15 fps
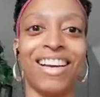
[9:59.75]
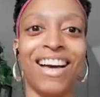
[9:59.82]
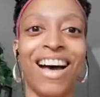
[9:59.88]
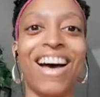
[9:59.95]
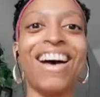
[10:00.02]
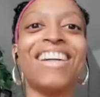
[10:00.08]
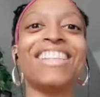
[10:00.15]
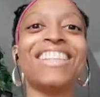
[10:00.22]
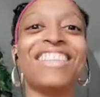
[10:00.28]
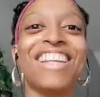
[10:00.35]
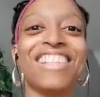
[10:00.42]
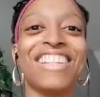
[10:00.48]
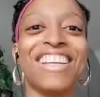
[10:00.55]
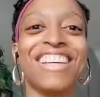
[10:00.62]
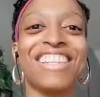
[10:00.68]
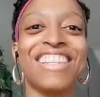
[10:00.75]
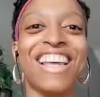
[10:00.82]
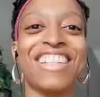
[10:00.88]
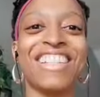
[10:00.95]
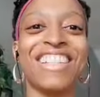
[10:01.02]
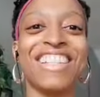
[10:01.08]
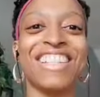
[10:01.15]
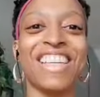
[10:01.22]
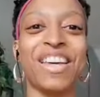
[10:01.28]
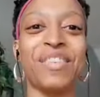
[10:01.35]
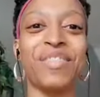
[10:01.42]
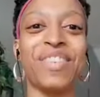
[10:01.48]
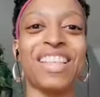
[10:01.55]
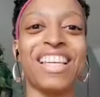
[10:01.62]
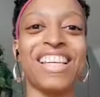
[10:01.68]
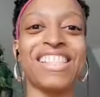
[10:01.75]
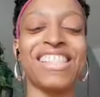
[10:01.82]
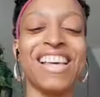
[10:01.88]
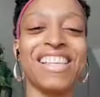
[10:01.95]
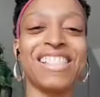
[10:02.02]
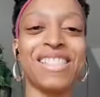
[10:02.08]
Jessica said she's here for this.